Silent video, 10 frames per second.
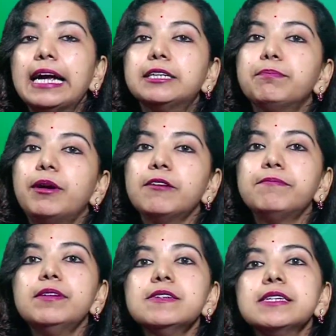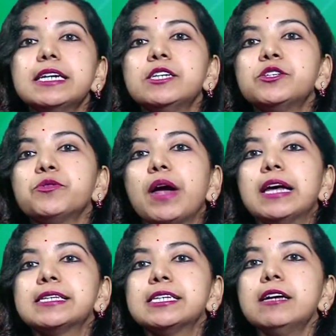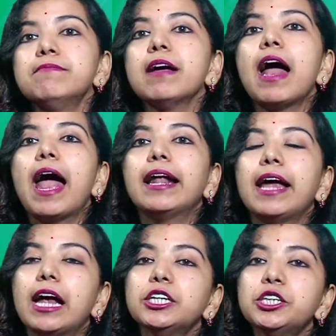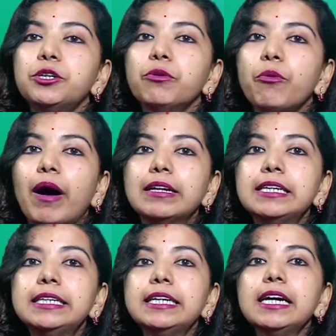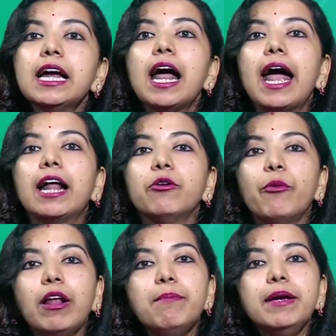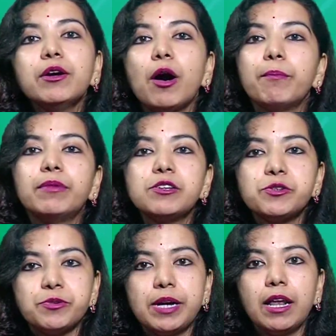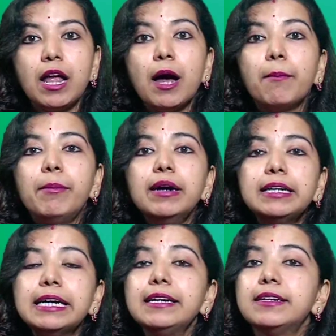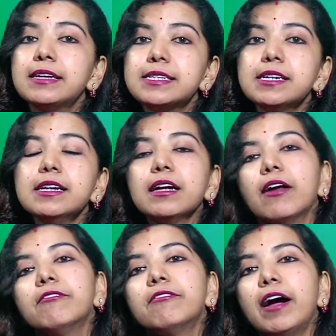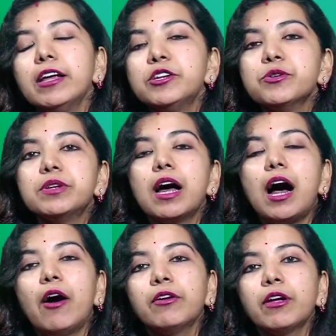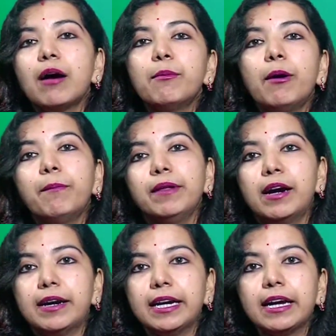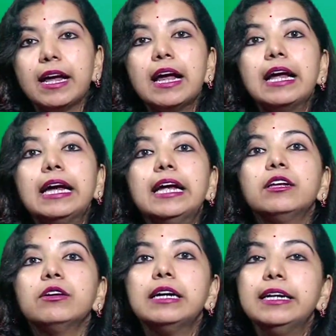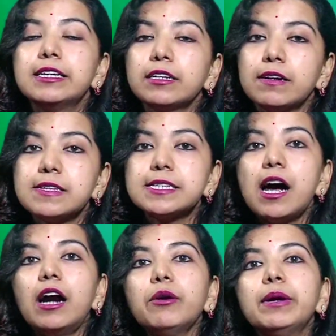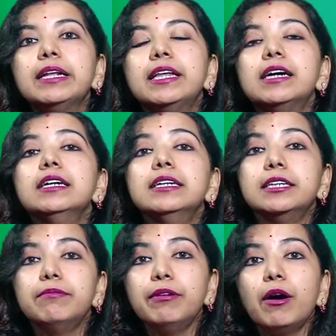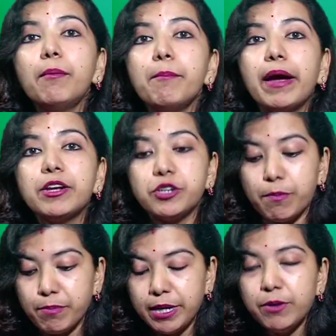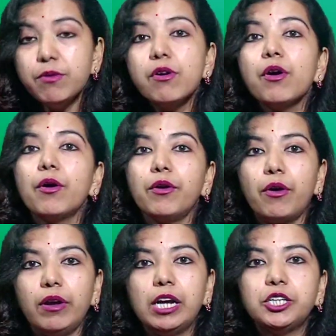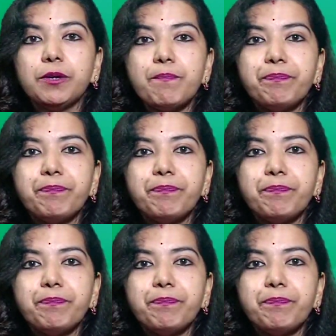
its purpose is to achieve and ensure quality and well-being of the student, but it doesn't confine to the outcome of learning. It is concerned with the development of new knowledge.